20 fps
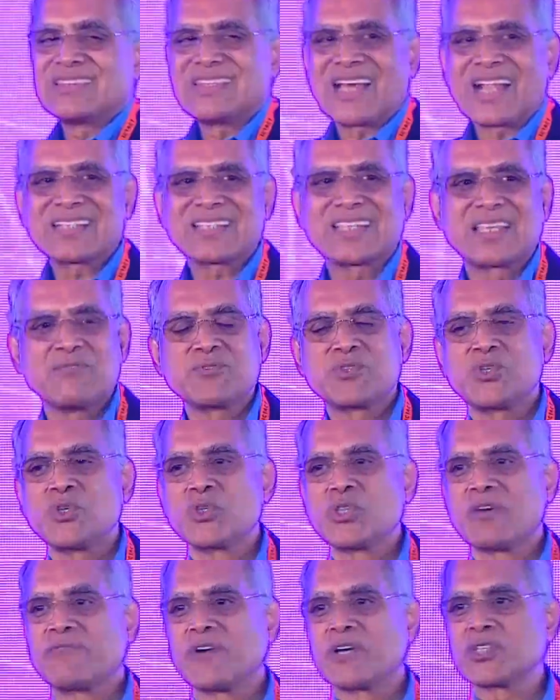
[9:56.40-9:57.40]
That gives you
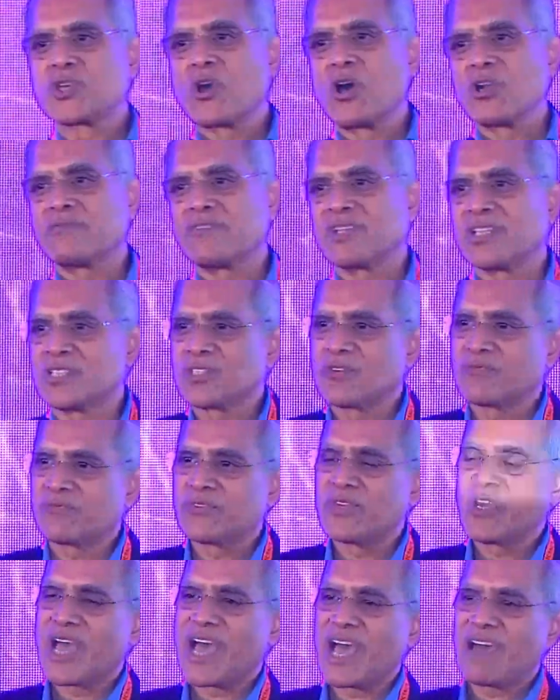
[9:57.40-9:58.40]
the first confidence. If
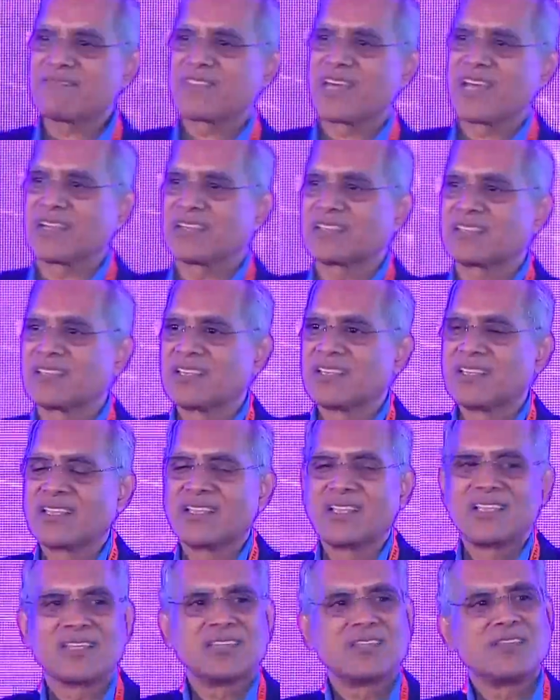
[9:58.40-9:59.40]
you have that,
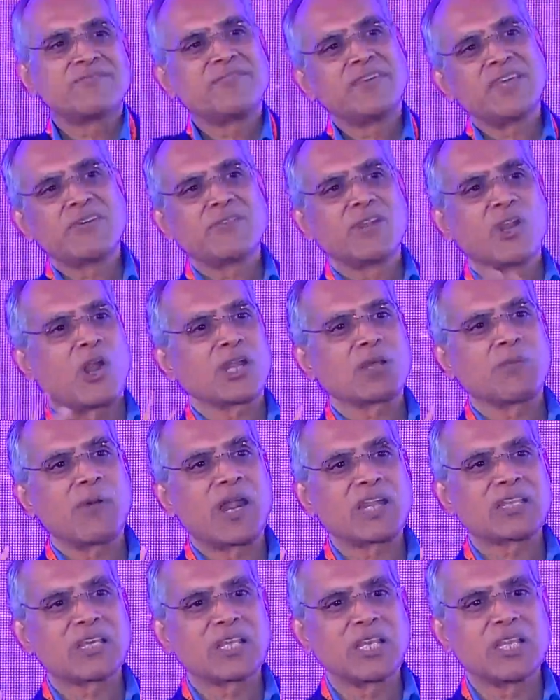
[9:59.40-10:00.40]
the fear will automatically